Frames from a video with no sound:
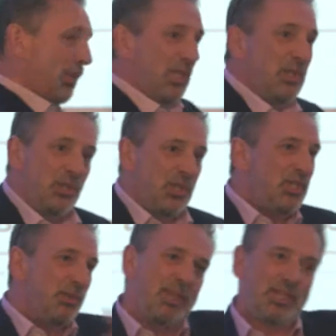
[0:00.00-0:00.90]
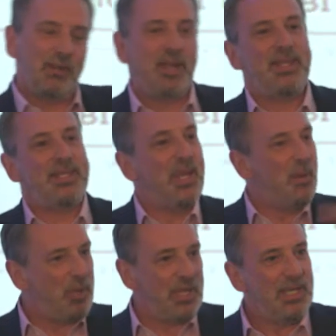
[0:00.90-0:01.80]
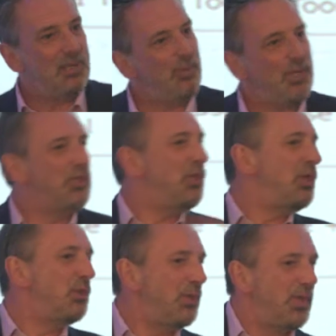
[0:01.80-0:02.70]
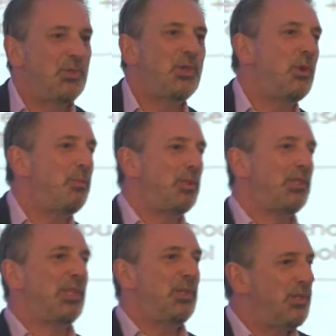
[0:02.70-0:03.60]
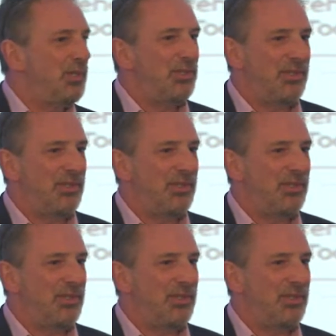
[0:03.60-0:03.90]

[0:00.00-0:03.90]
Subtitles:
solution to integrate these ERPs, but as usual with those corporate solutions,